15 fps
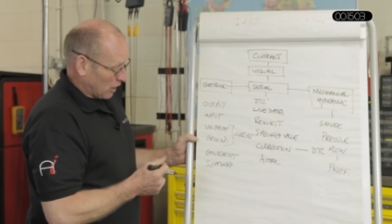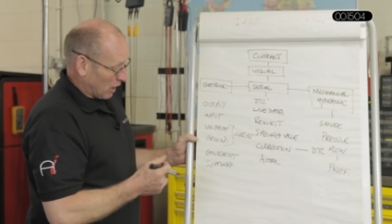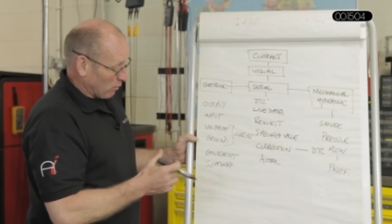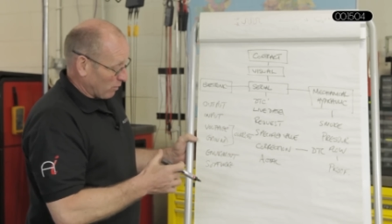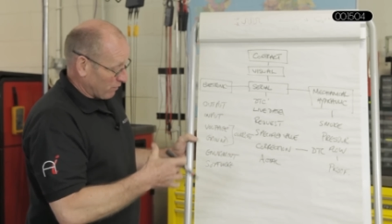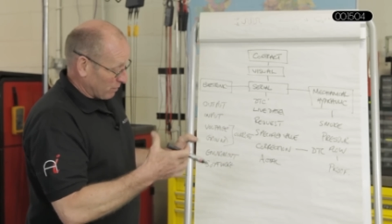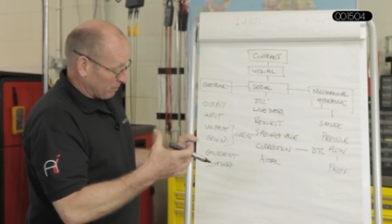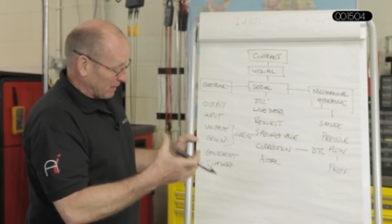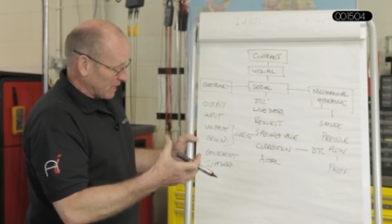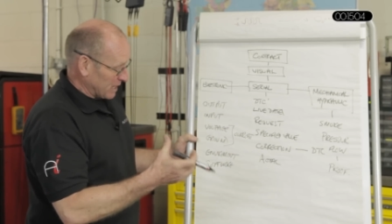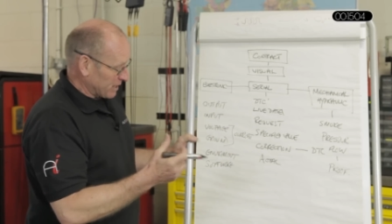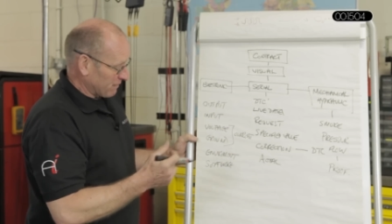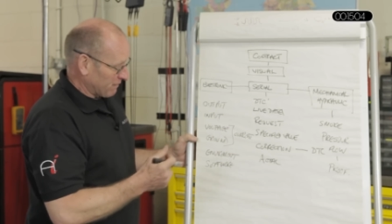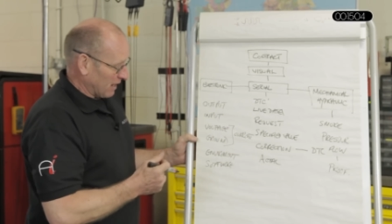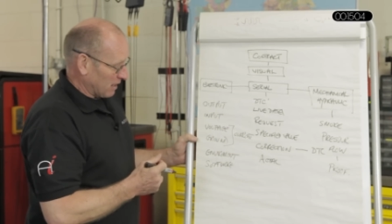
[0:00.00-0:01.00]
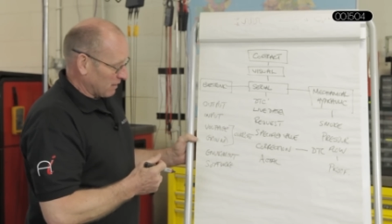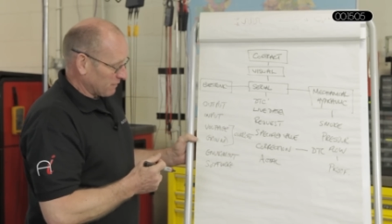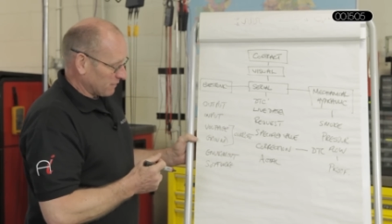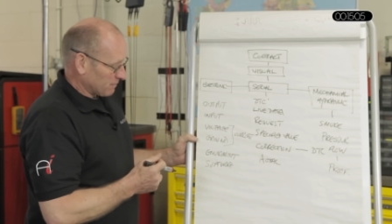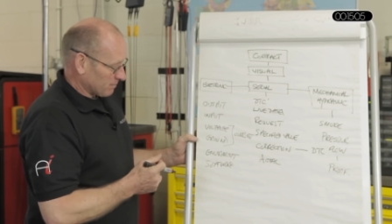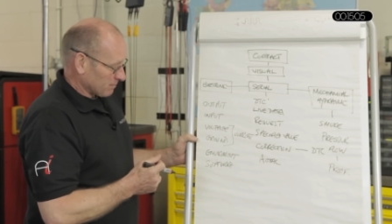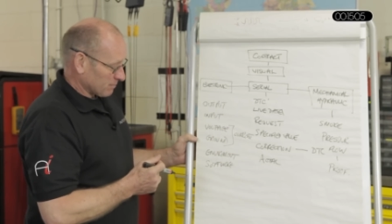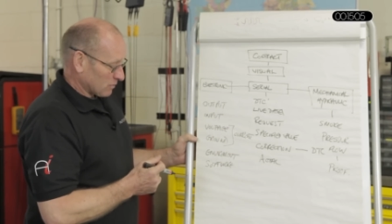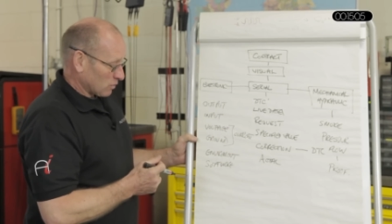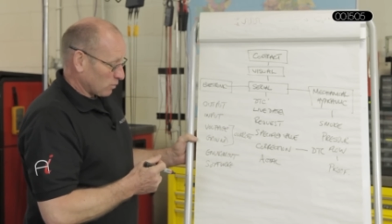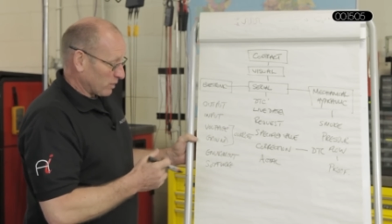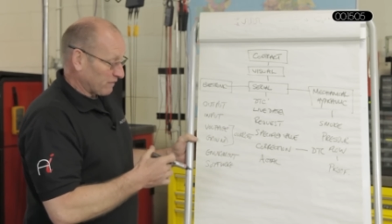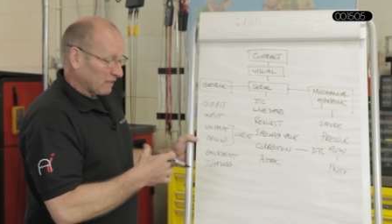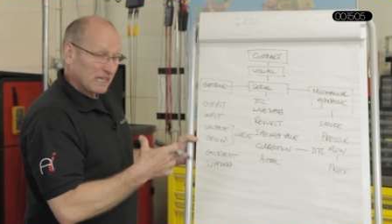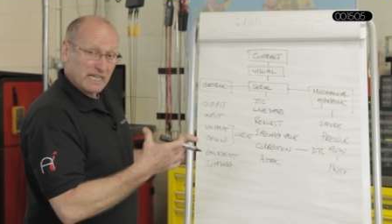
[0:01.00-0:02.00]
We've replaced the valve,
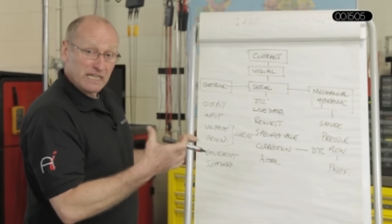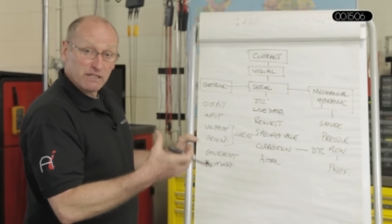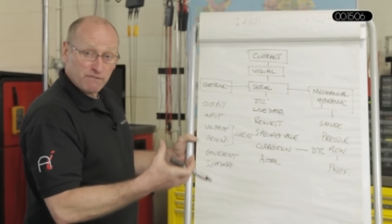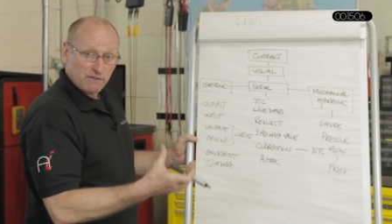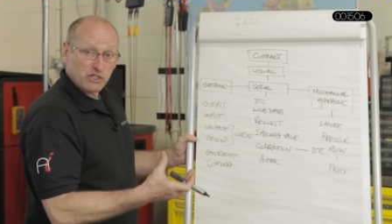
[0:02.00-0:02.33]
we've cleaned and